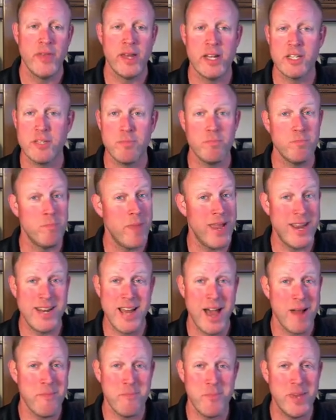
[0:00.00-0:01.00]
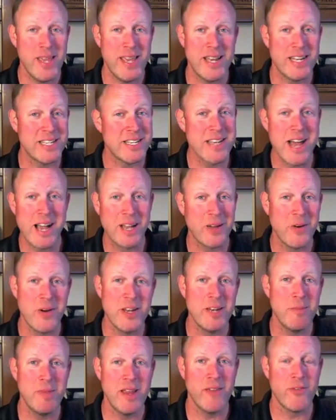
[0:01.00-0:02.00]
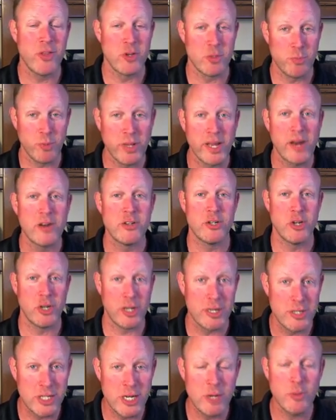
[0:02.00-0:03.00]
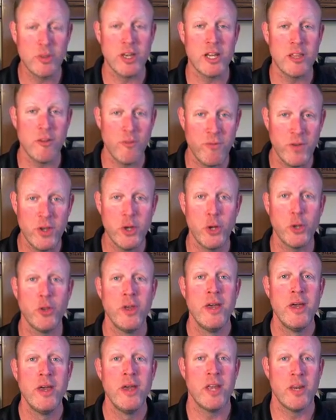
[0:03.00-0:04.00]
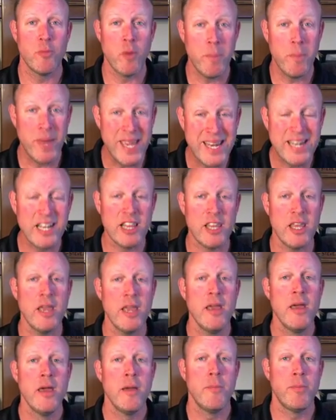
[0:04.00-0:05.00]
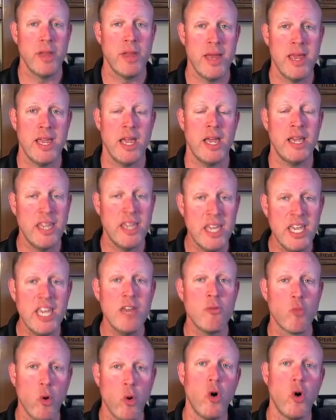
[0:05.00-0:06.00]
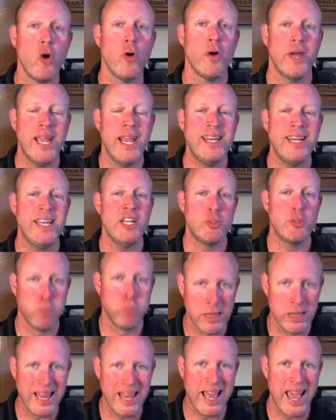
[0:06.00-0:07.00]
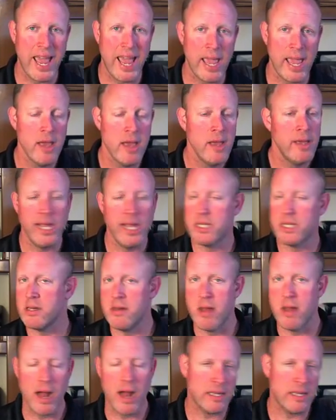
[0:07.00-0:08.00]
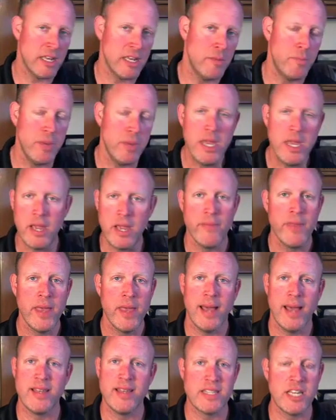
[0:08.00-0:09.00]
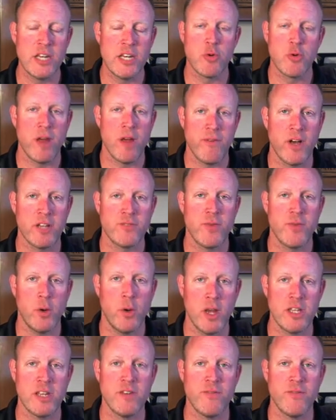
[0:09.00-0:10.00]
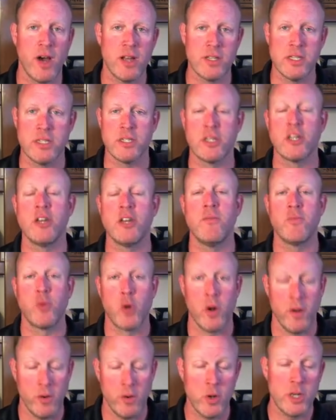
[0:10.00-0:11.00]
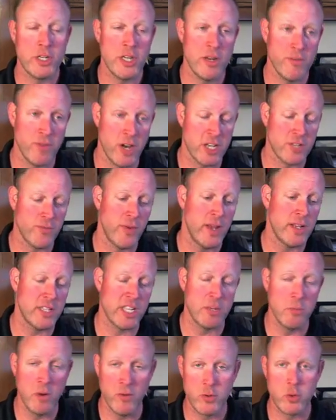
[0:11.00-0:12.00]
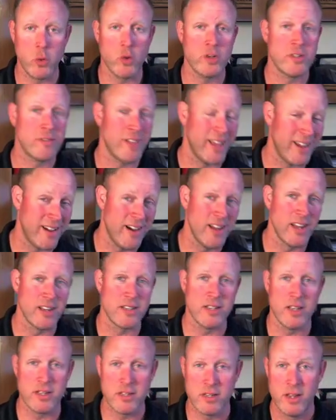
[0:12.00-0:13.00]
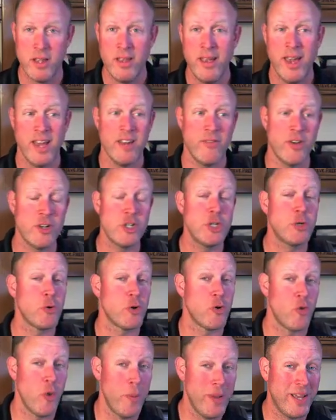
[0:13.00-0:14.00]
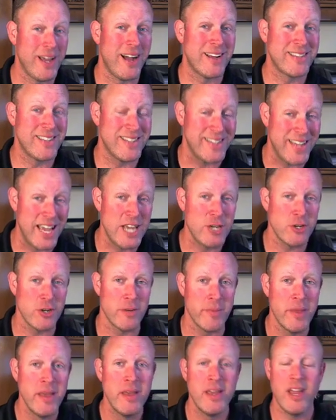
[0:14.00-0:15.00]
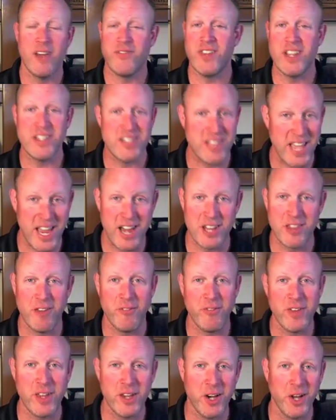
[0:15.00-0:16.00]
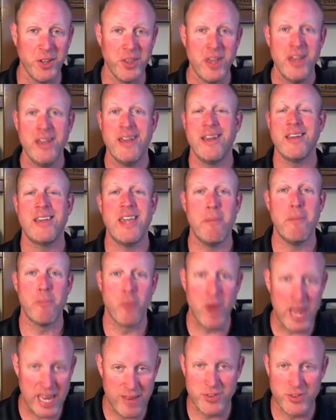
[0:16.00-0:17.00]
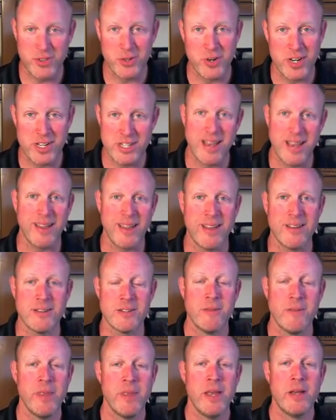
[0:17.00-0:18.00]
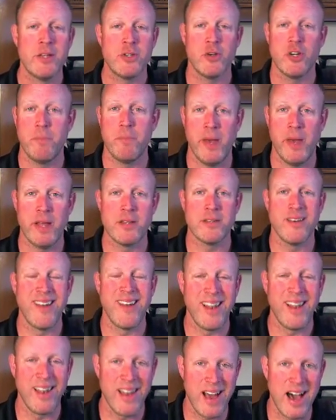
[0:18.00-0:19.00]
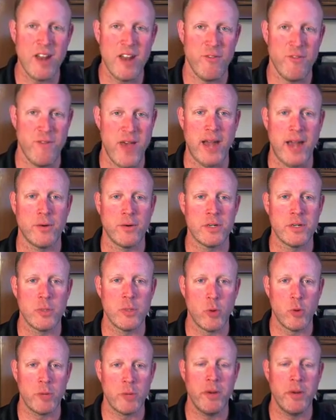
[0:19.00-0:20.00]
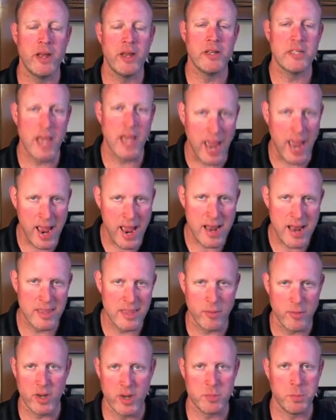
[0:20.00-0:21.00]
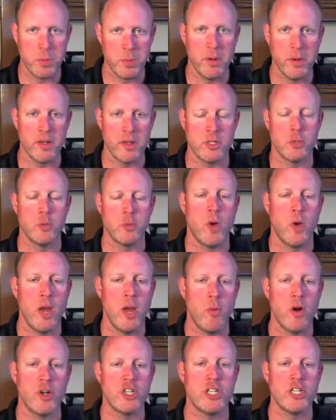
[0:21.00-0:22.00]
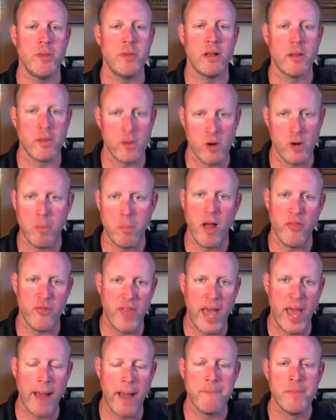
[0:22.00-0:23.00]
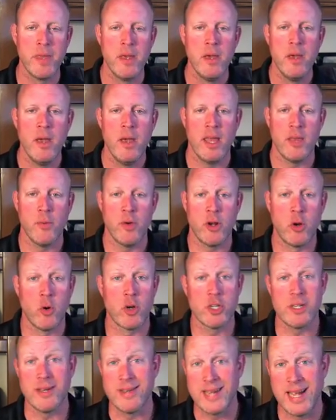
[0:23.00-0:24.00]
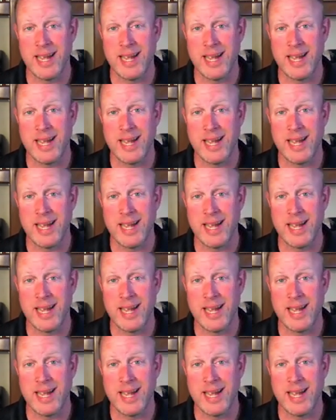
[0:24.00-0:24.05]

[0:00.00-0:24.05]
then it may not be, and it's not going to be for those players that are continually on the field and repeatedly playing a key role in each play. It's not going to be adenosine triphosphate, creatine phosphate. It's going to move towards glycolysis and eventually toward aerobic oxidation if they stay on the field and keep breaking for 30 seconds. So it depends on a lot of factors, the work periods and the rest periods. That's why I want you to be clear about that. And of course,